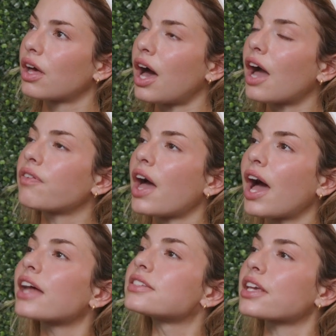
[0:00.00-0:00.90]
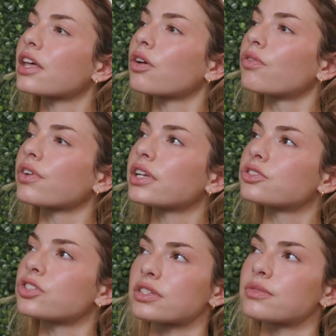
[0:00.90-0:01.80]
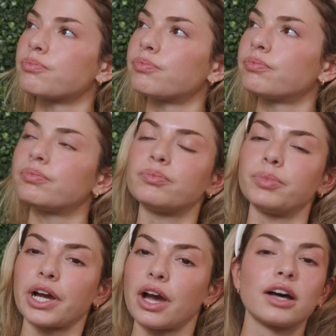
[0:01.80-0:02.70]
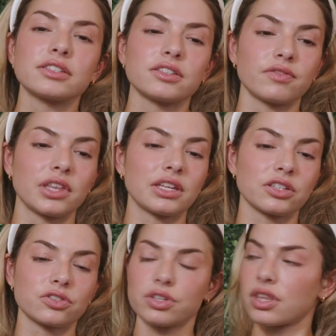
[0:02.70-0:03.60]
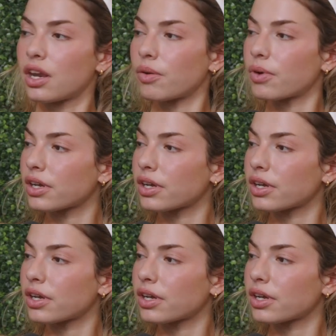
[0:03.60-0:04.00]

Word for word: I've had to get over it just because of the industry that I work